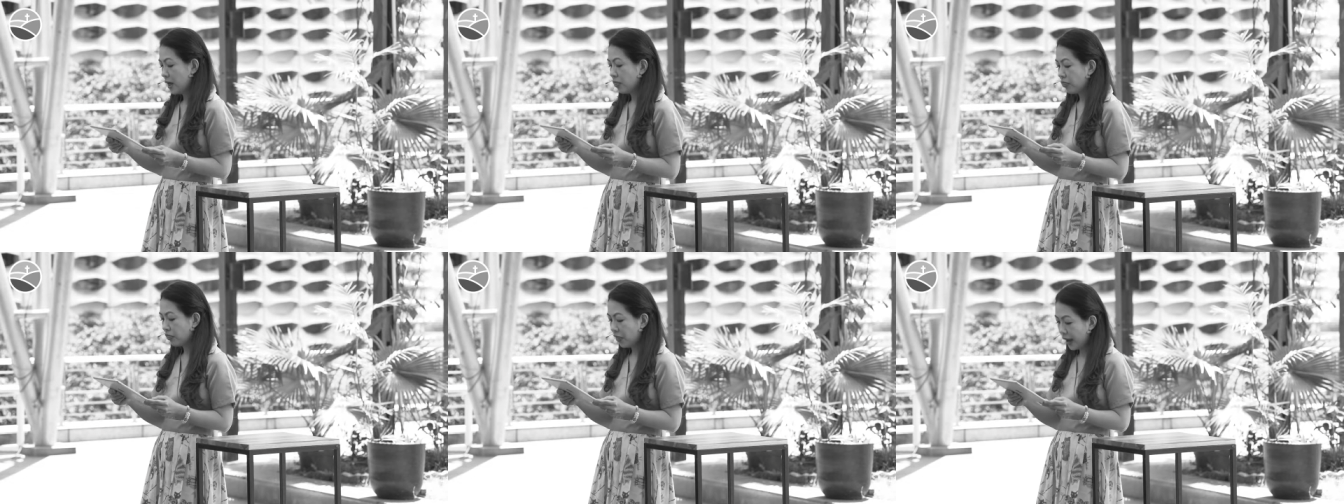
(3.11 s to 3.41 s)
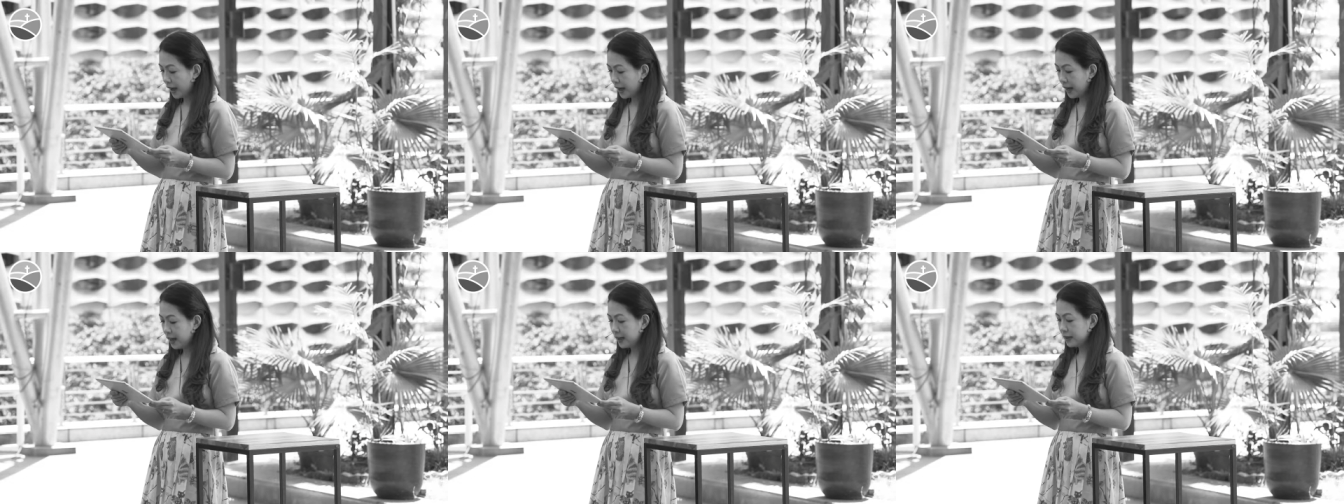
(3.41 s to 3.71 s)

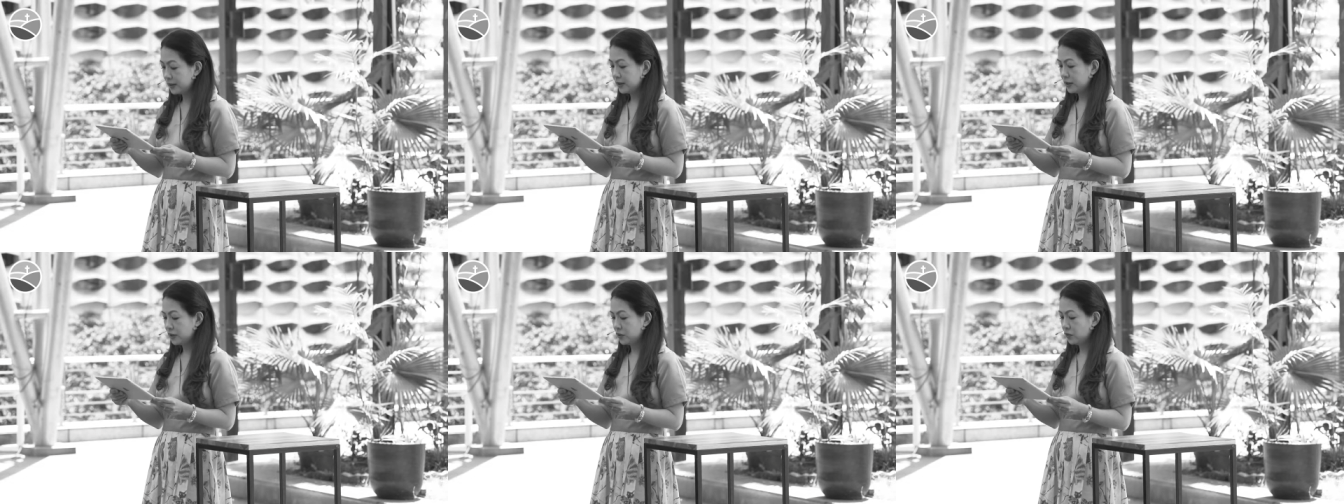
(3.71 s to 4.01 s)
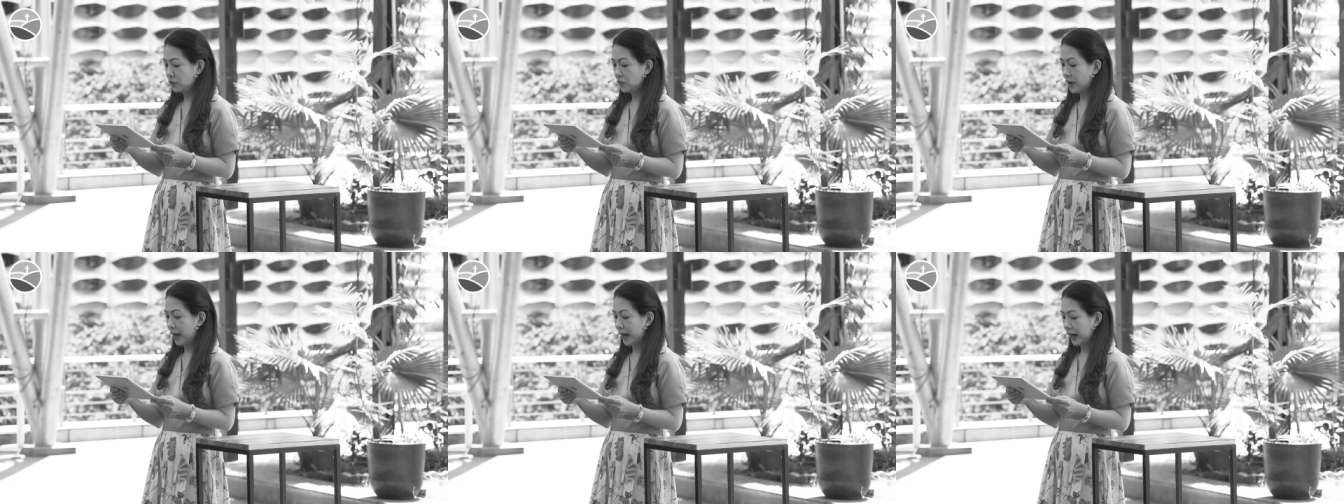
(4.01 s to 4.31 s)
then
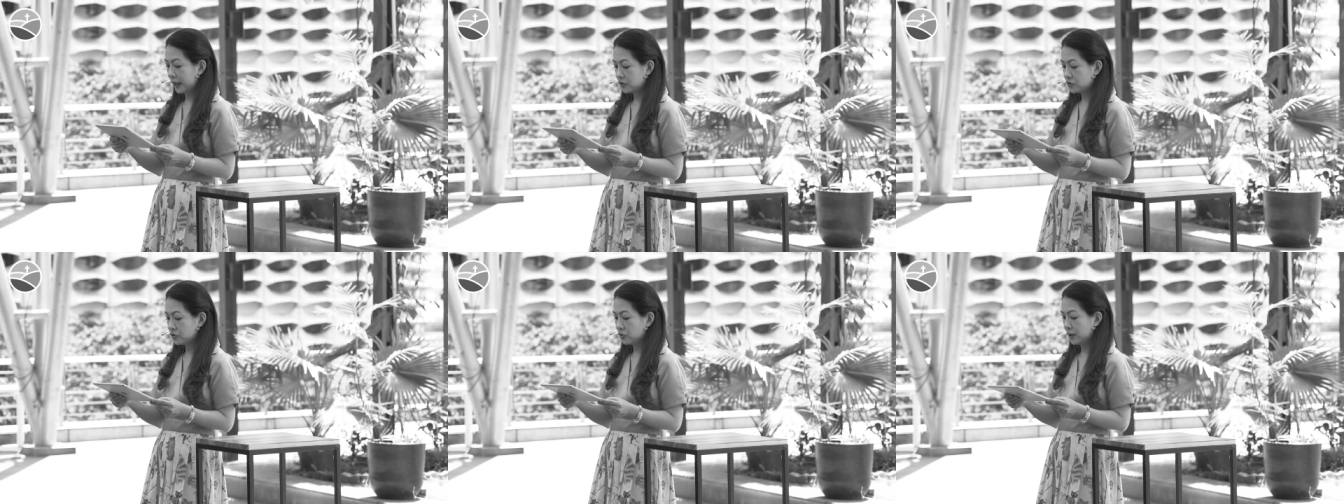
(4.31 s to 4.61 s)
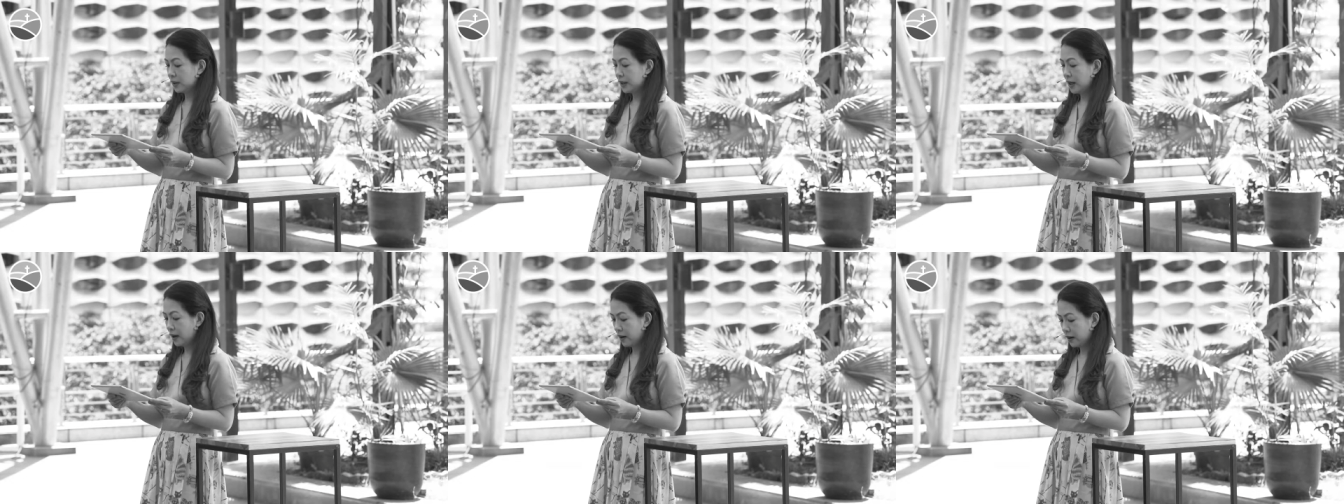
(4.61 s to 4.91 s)
you
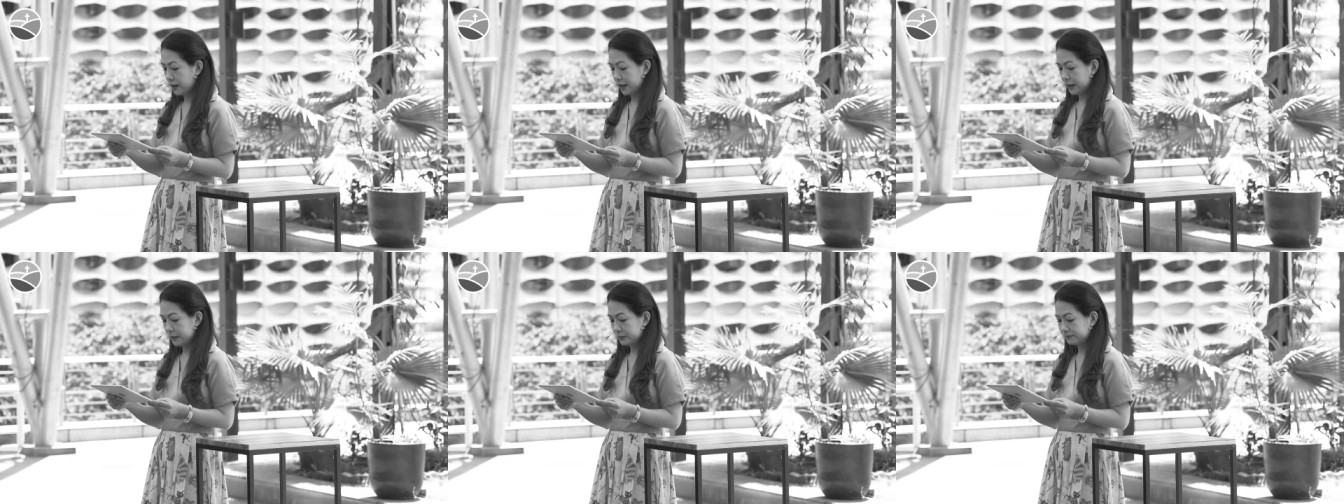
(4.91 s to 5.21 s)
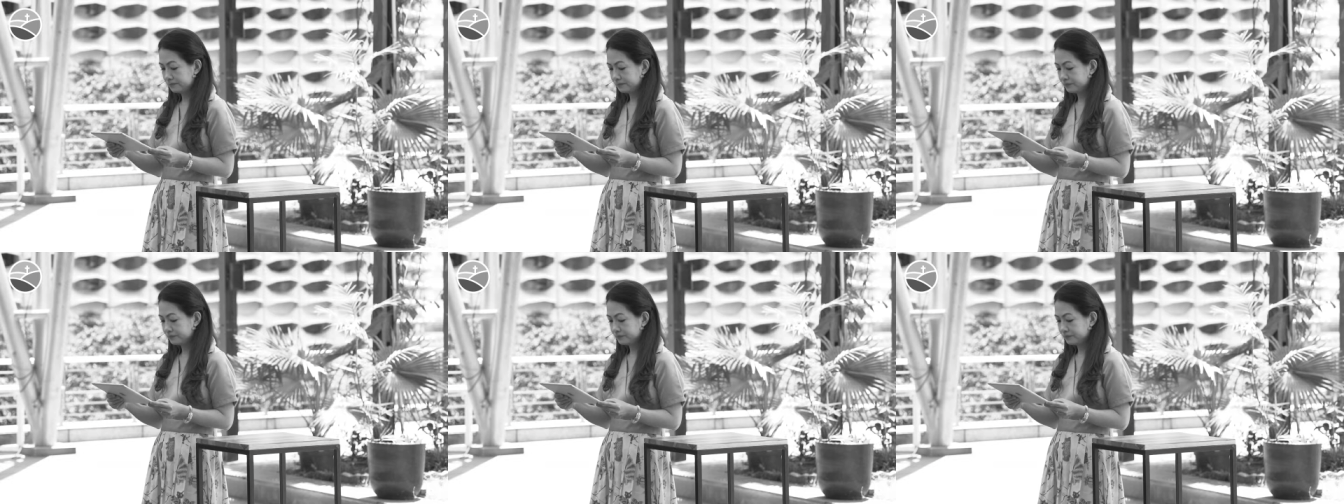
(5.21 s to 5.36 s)
actually are.